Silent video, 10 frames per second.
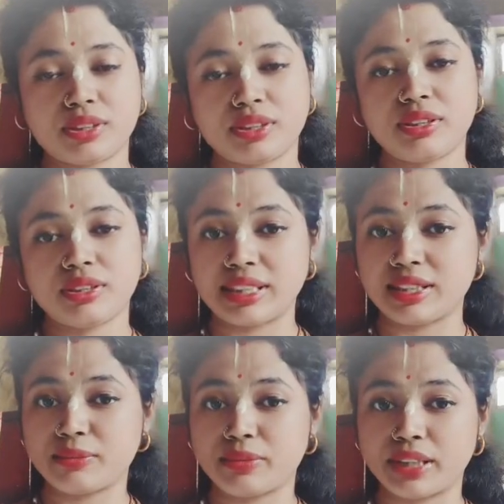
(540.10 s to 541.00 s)
we can write is
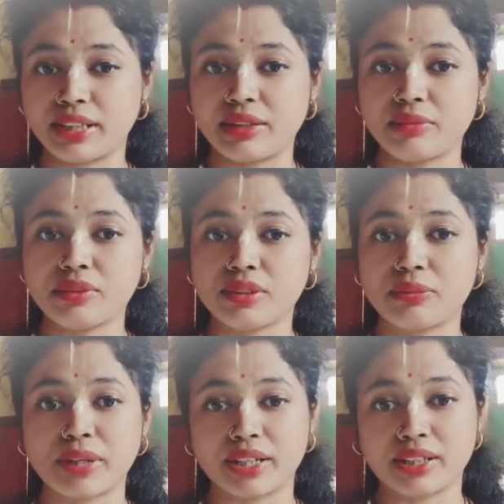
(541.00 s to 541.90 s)
equal to 0
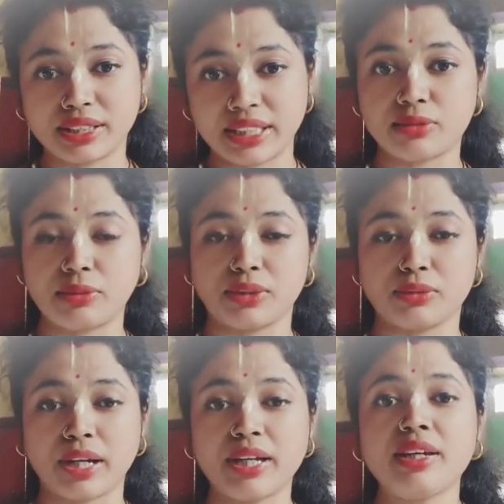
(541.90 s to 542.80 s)
by putting it in
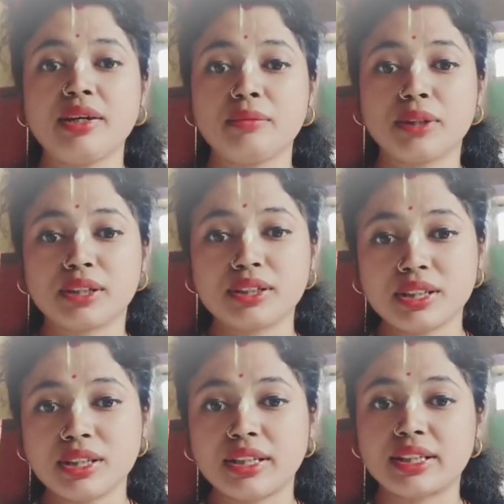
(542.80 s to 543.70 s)
equation 1, because we
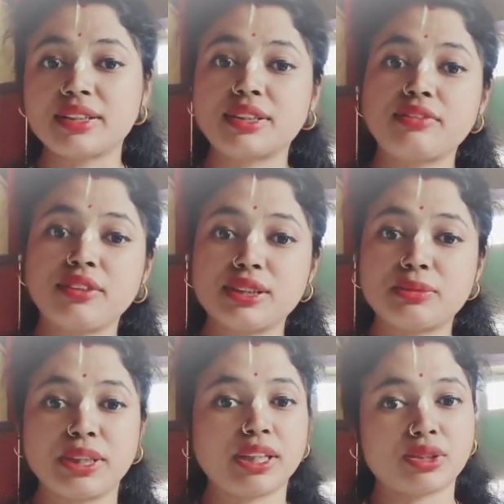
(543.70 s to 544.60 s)
know all
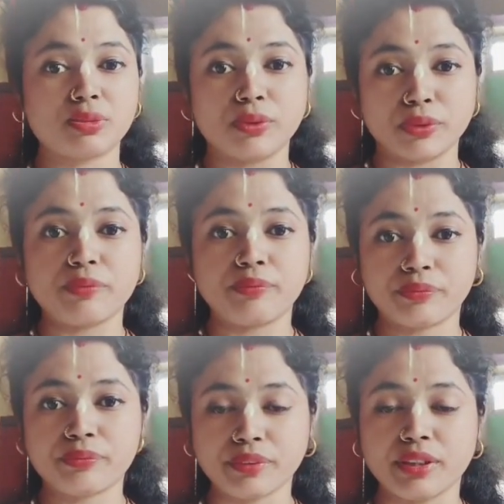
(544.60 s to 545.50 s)
the
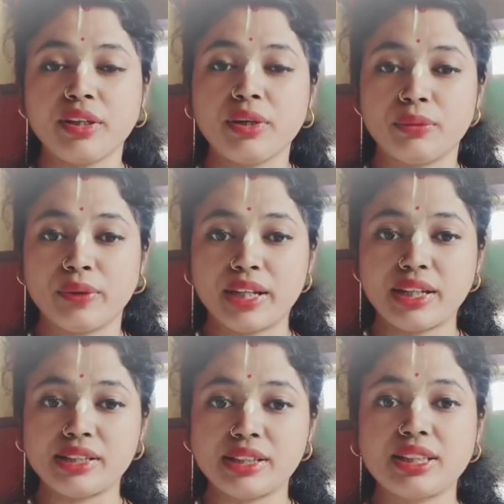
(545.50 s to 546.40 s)
energies of T2G level is
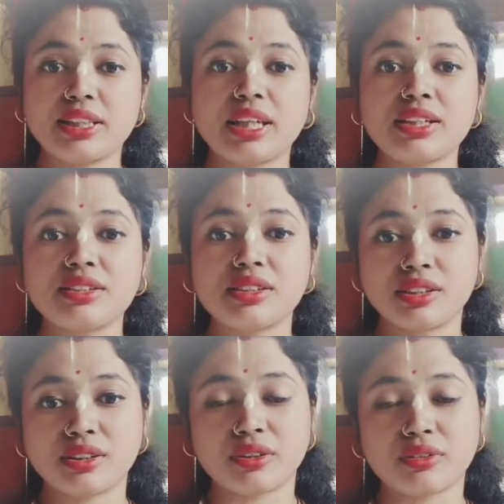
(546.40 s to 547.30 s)
same and EG level
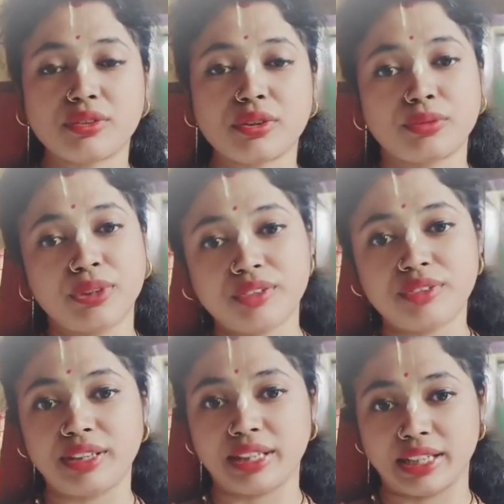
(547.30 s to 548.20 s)
is same. So we can
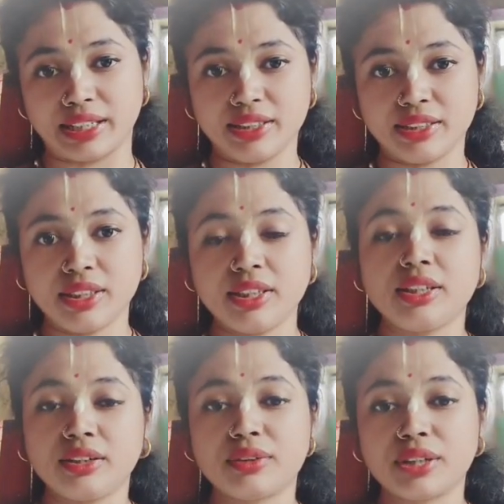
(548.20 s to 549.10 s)
write like this,
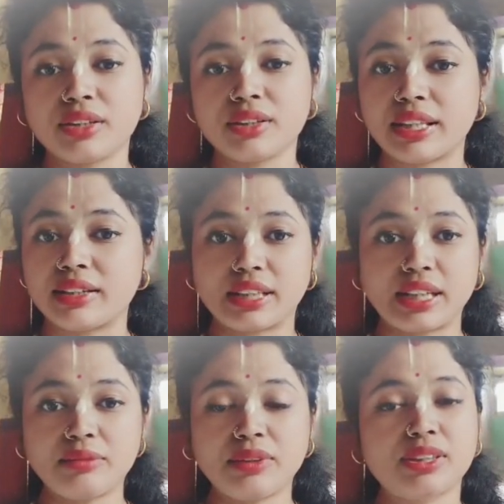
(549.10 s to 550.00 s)
and we know the level of
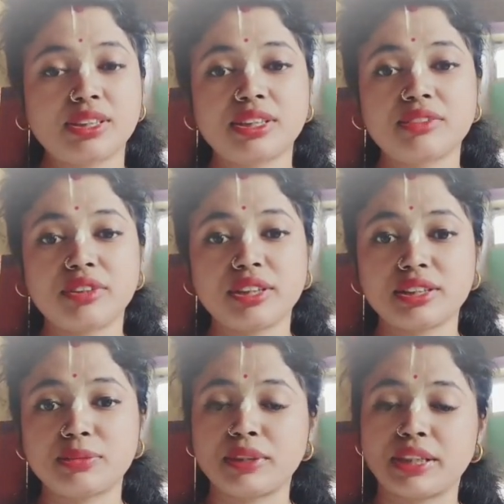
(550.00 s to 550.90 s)
difference of between the
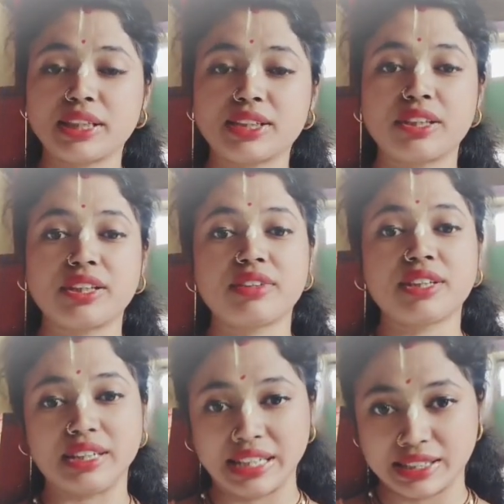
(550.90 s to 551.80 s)
T2G level and the
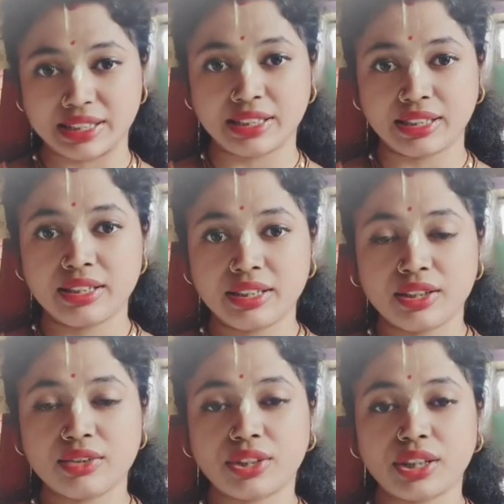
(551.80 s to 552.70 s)
EG
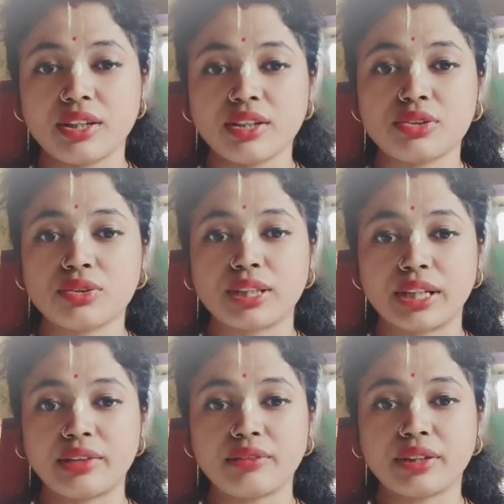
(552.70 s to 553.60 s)
level
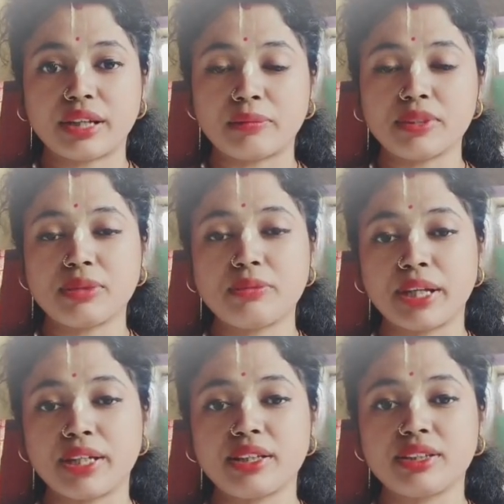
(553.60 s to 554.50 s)
and the T2G level
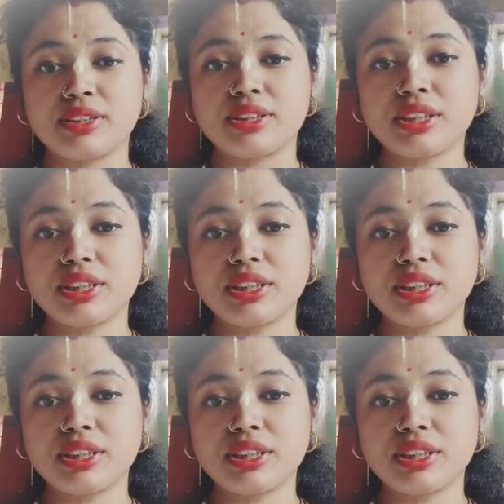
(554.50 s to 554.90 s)
is your